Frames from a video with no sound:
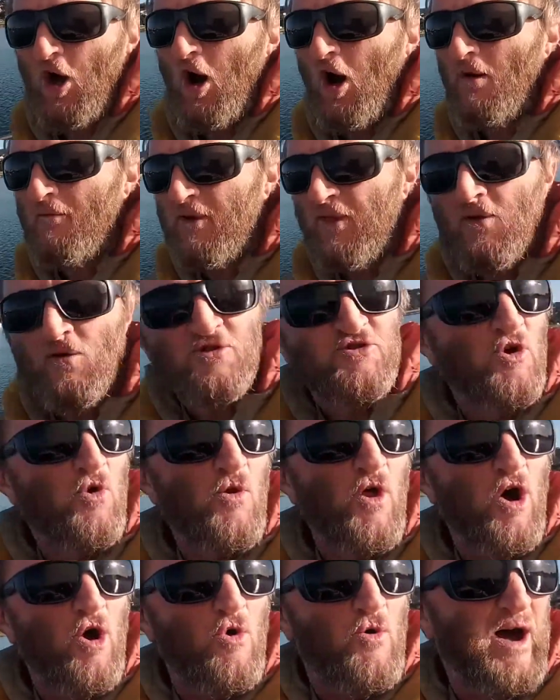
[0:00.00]
I mean, there was
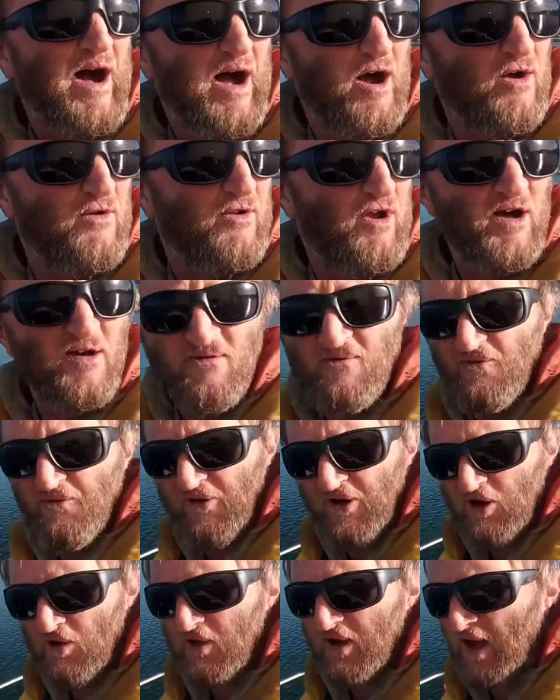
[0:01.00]
all the hoo-ha, like
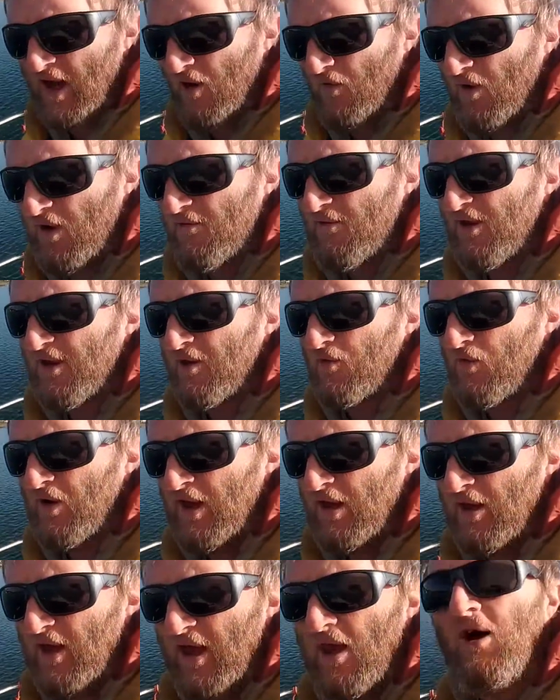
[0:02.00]
figuring out where everything
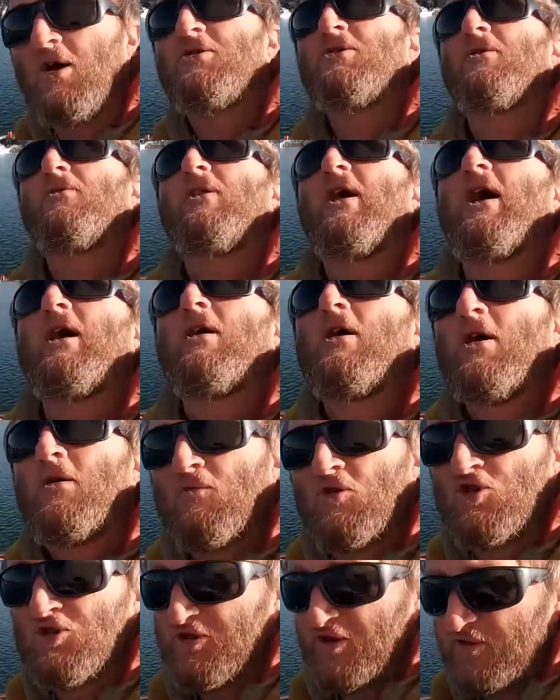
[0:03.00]
went, and I did that
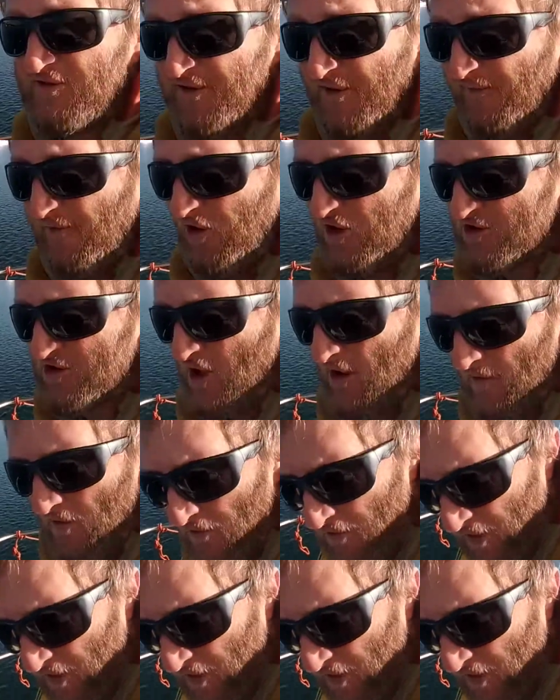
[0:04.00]
because it was the first time I,